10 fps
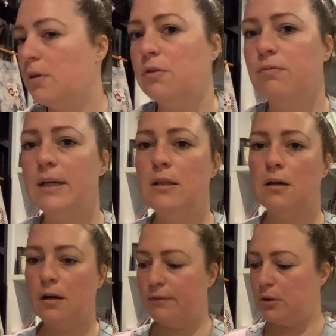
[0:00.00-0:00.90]
thread
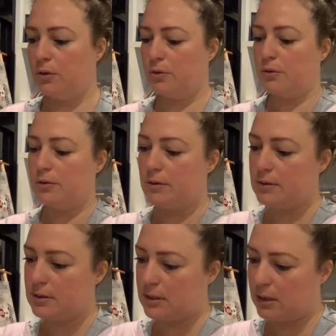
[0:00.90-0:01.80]
that I've
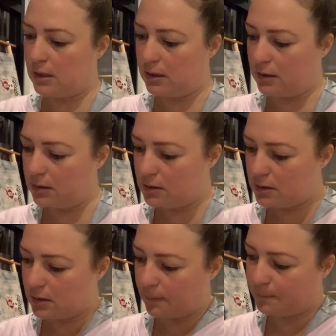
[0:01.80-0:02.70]
used
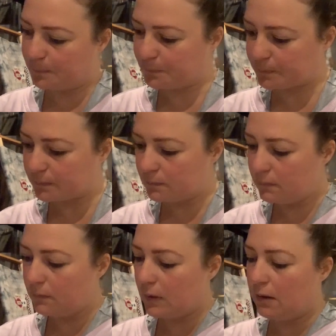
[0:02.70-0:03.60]
is
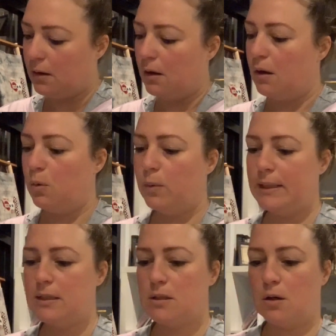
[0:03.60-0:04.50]

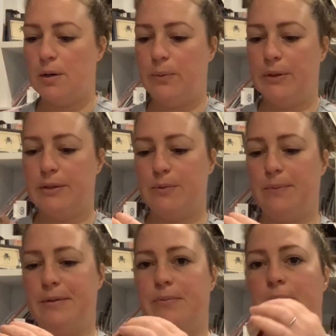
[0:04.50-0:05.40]
Weeks Dye Works
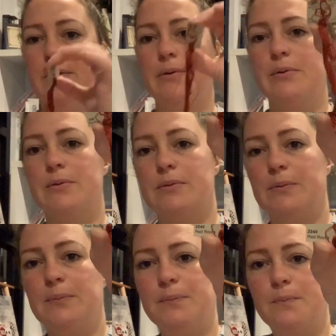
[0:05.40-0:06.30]
Red Rocks.